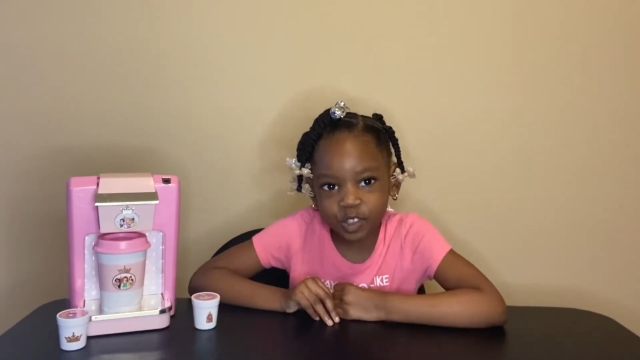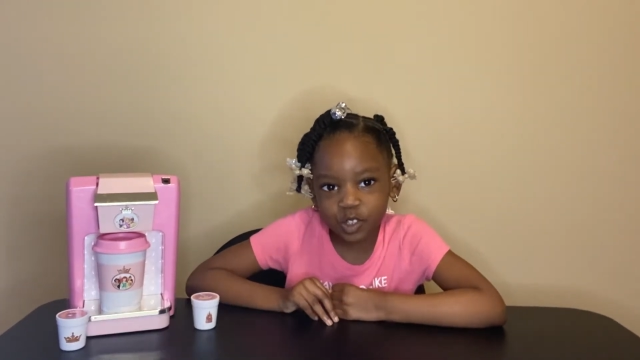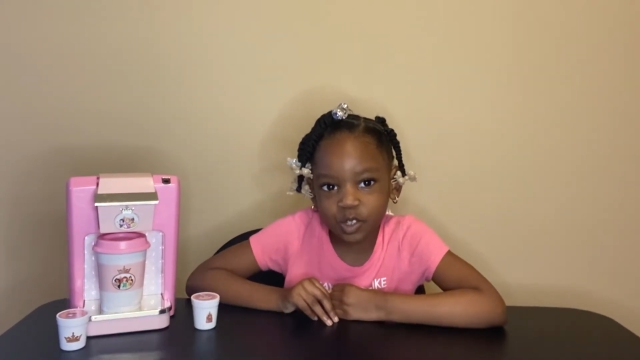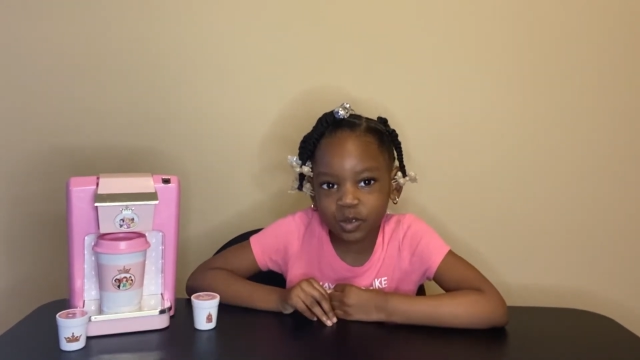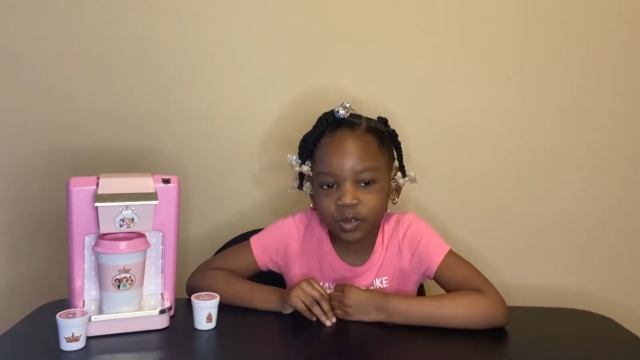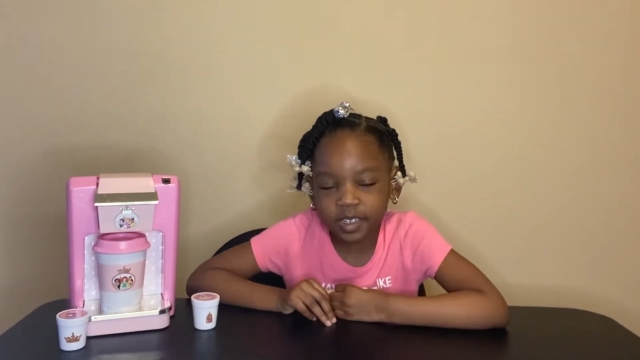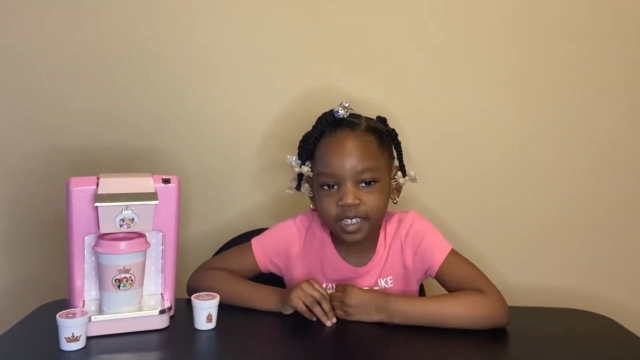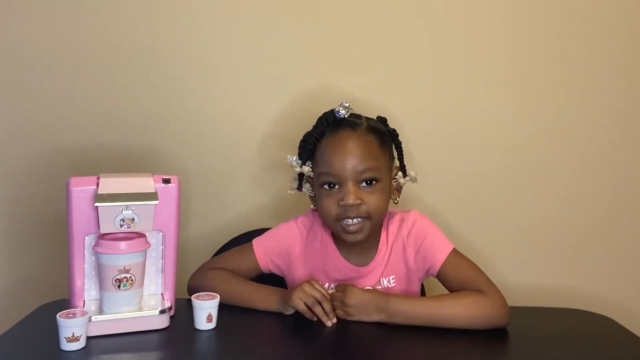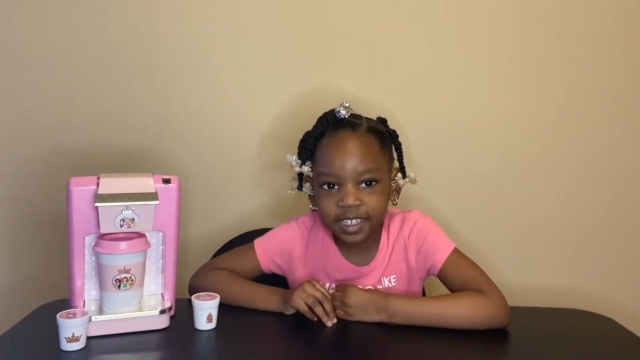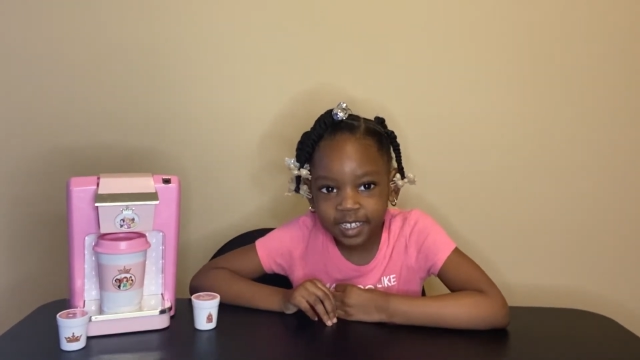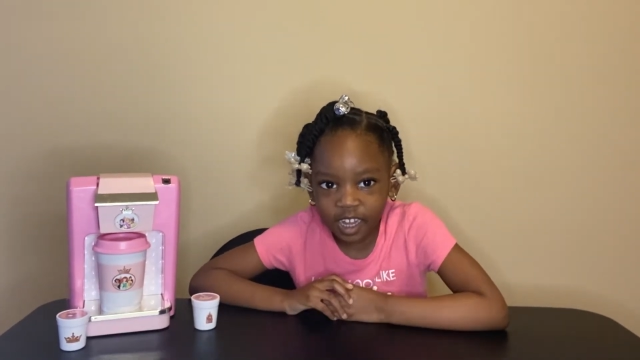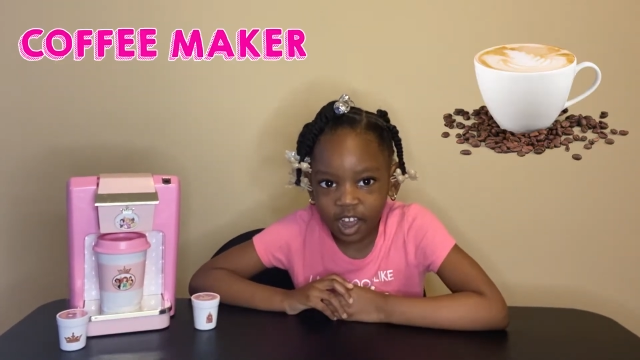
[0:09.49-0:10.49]

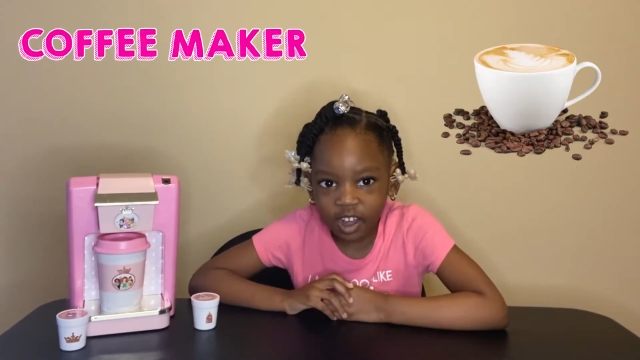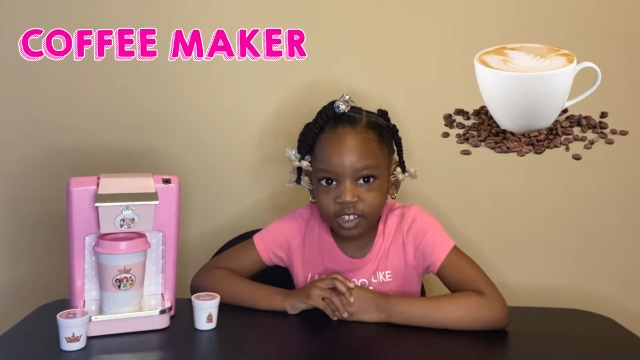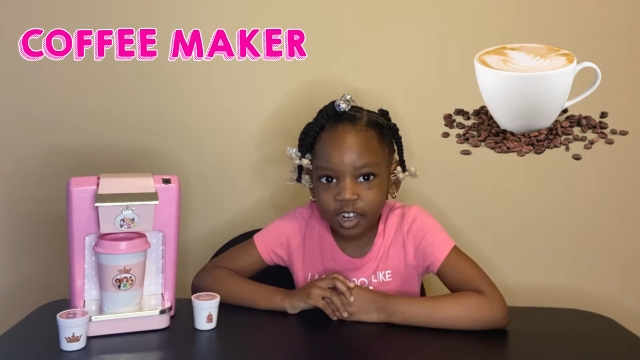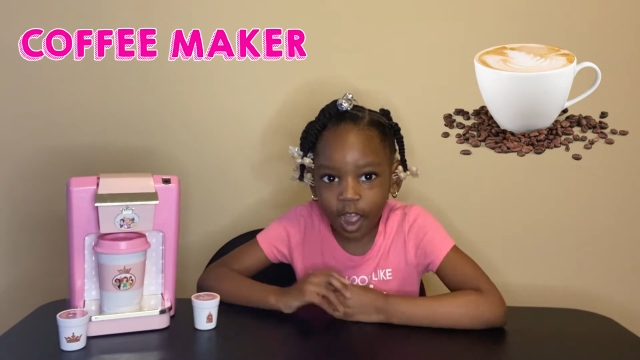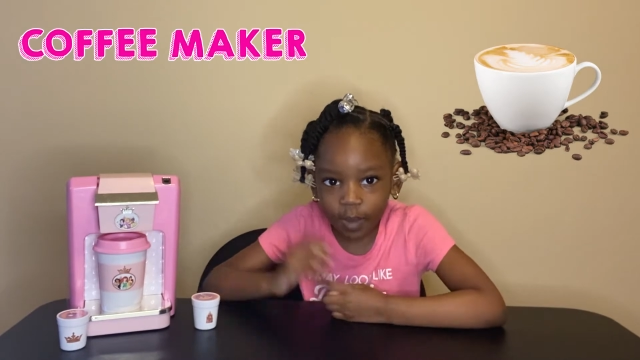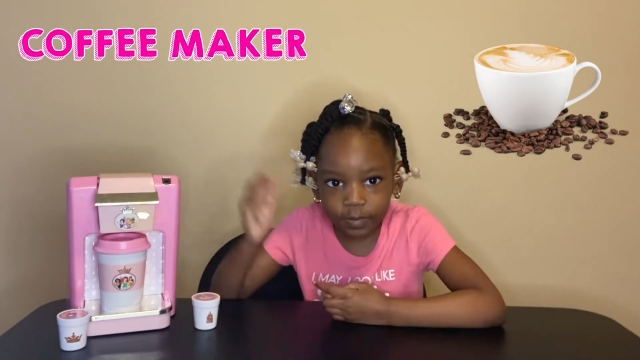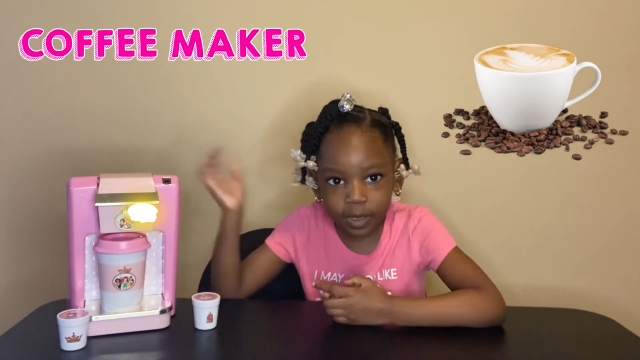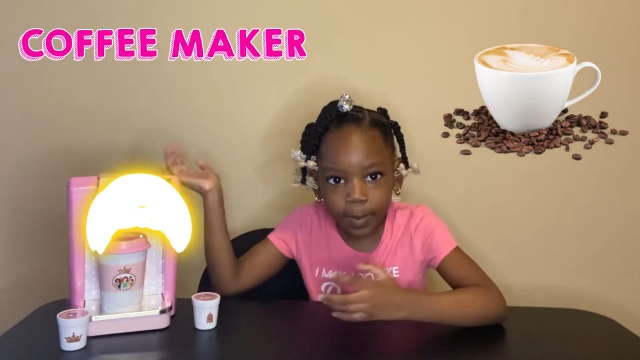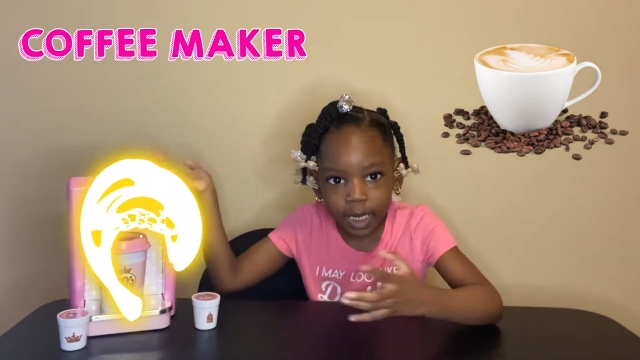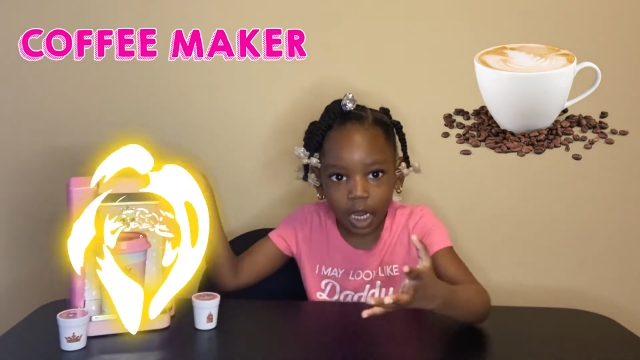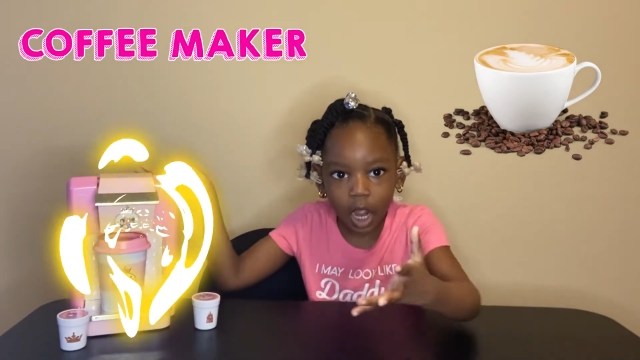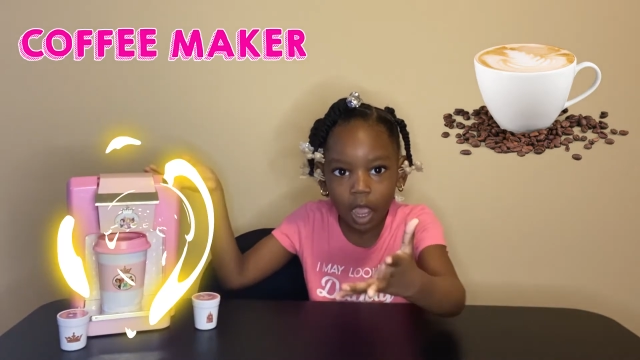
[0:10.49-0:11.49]
doing a coffee
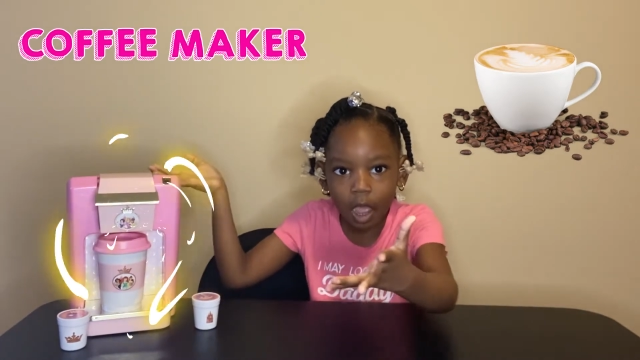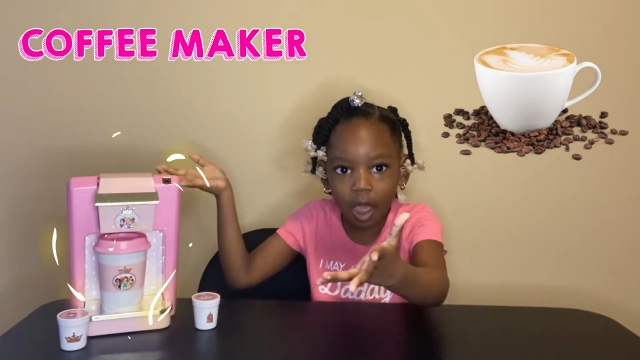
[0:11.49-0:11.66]
maker,